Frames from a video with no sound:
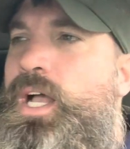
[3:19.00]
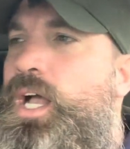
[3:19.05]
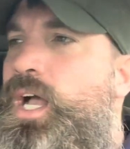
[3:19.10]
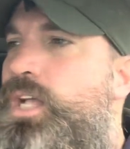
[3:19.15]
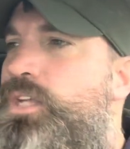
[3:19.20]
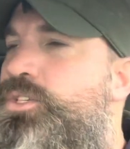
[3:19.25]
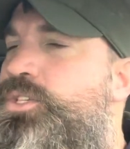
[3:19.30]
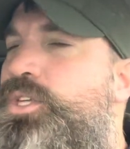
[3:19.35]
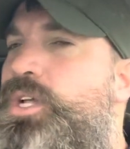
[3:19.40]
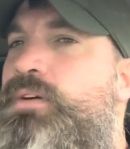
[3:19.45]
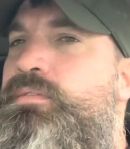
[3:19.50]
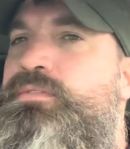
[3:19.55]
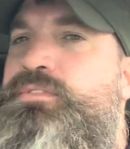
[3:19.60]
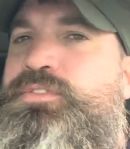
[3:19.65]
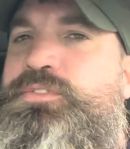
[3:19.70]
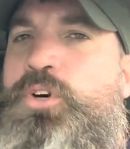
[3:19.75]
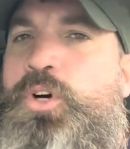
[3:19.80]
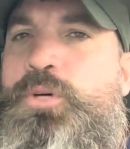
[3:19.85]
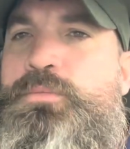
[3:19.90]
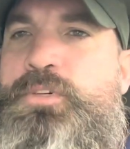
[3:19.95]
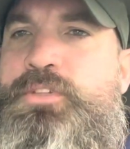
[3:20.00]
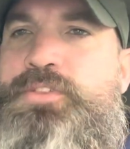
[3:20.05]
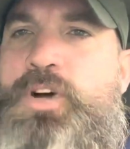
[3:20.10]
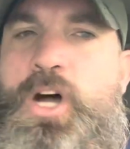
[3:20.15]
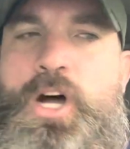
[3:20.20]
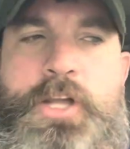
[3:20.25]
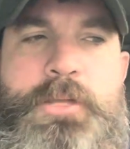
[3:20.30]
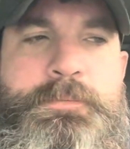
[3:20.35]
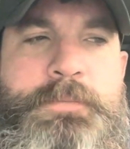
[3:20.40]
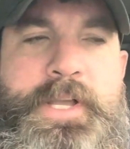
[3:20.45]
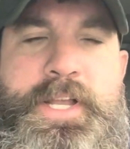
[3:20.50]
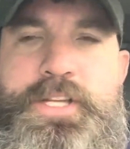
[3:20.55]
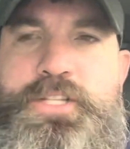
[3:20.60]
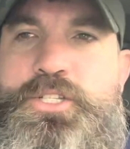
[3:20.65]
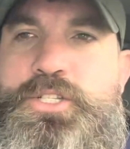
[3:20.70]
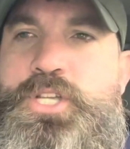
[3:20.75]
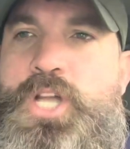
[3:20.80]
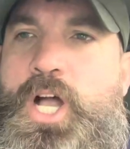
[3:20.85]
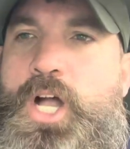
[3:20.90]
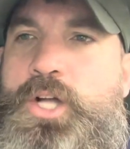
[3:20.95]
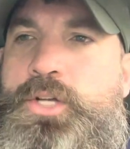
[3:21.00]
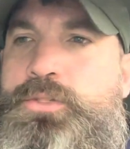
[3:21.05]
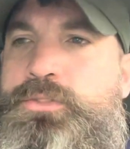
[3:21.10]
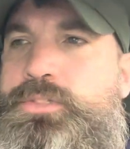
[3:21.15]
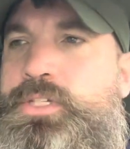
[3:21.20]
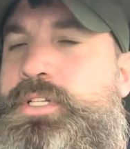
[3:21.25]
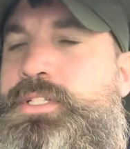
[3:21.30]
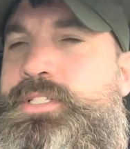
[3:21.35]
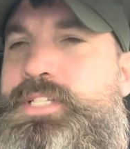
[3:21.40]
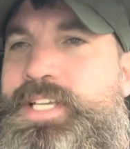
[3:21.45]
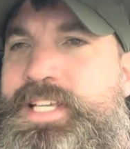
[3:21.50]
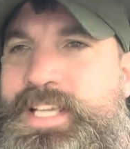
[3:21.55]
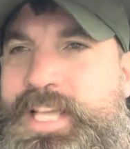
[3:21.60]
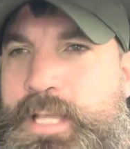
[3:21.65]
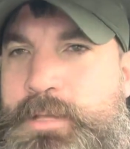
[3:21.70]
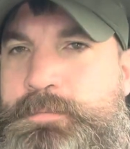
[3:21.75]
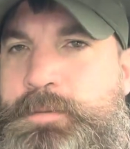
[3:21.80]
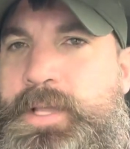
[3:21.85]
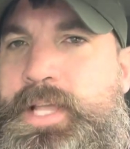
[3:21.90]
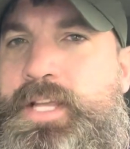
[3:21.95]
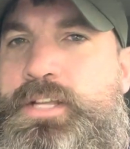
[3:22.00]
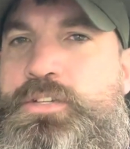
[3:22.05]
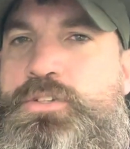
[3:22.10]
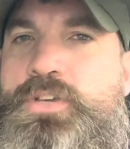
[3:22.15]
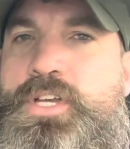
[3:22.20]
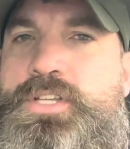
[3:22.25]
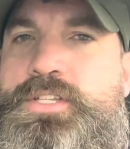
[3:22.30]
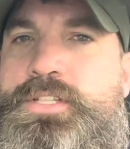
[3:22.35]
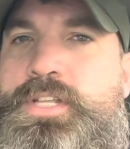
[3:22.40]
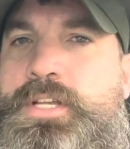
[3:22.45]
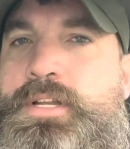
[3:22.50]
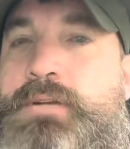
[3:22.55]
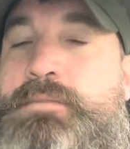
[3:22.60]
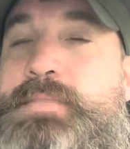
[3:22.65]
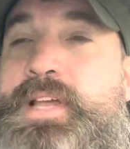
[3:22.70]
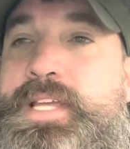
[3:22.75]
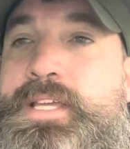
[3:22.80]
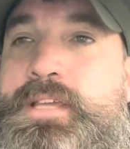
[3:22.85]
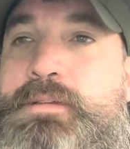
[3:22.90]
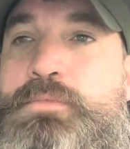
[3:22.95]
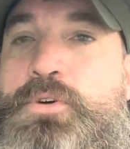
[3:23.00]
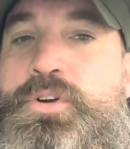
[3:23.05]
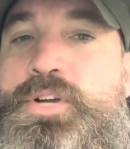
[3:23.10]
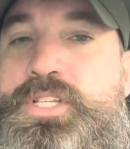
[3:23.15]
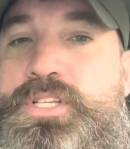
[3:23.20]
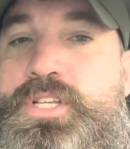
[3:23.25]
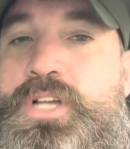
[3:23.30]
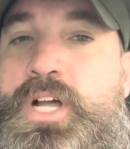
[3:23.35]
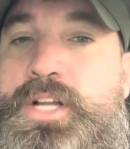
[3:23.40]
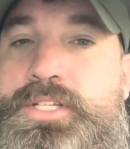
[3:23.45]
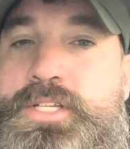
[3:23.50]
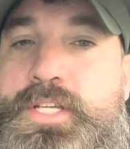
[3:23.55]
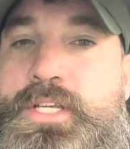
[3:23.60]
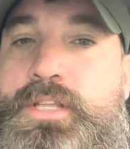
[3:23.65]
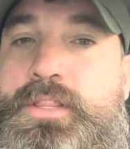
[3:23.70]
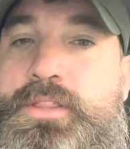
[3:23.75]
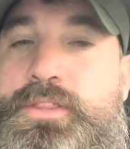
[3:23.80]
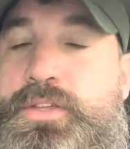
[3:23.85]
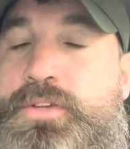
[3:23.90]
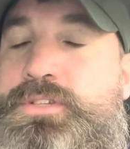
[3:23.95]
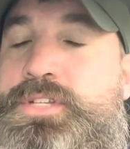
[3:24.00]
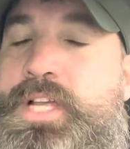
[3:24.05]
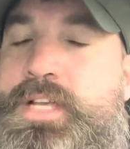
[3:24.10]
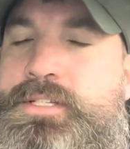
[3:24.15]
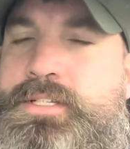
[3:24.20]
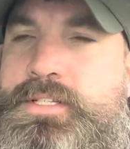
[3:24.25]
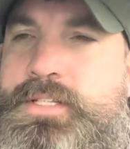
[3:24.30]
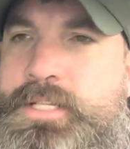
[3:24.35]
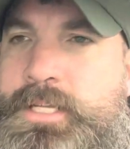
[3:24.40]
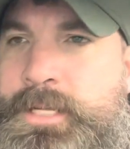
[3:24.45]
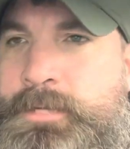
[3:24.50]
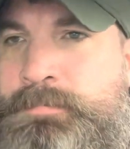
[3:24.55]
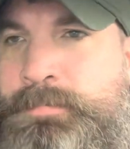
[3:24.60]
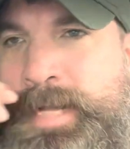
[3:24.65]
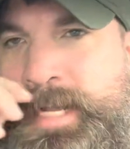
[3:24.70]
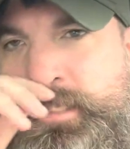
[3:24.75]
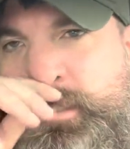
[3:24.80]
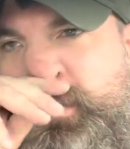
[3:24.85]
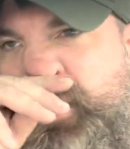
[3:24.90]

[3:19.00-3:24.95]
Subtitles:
some form of high-pitched tone to keep it interested and make it more exciting and enthusiastic to come back to